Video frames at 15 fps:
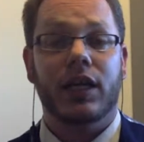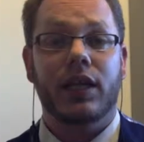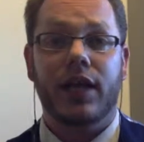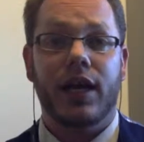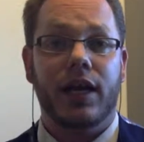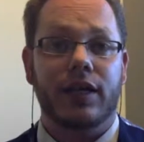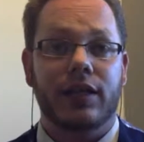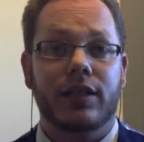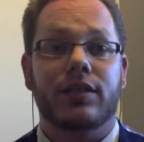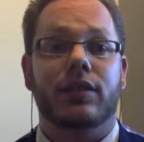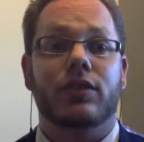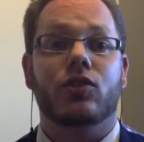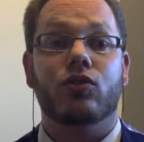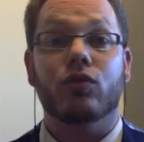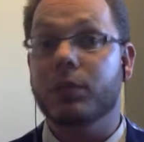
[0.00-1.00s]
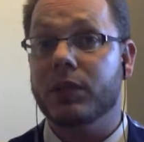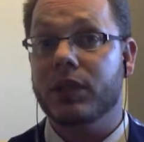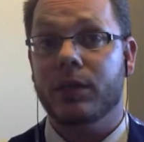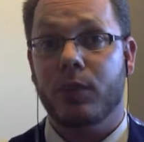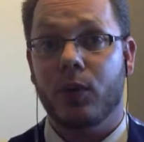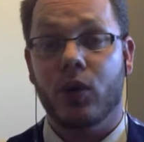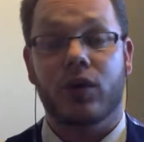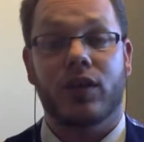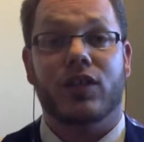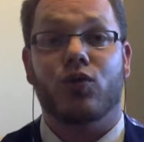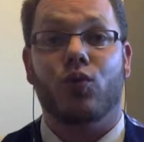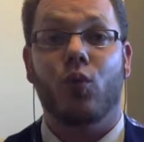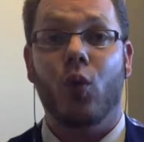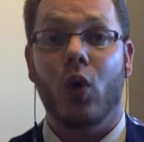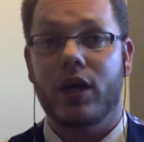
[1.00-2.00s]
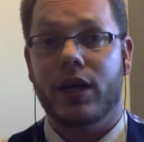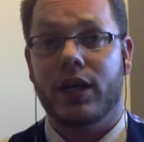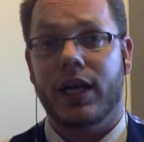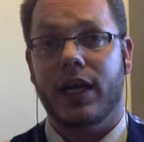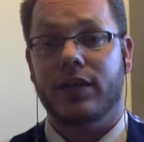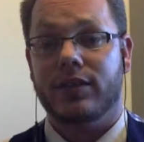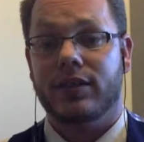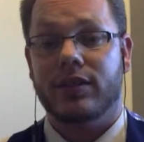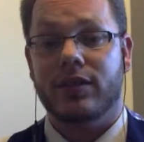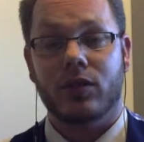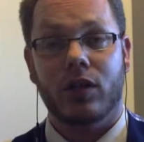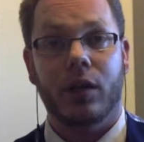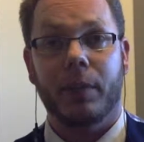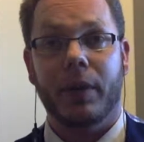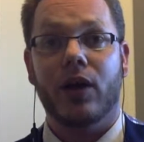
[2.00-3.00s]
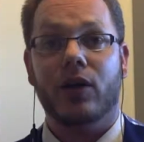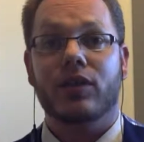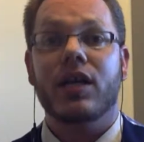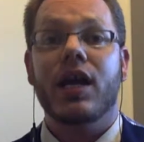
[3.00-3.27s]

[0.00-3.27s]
And that is extremely important. That's what analysis is all about,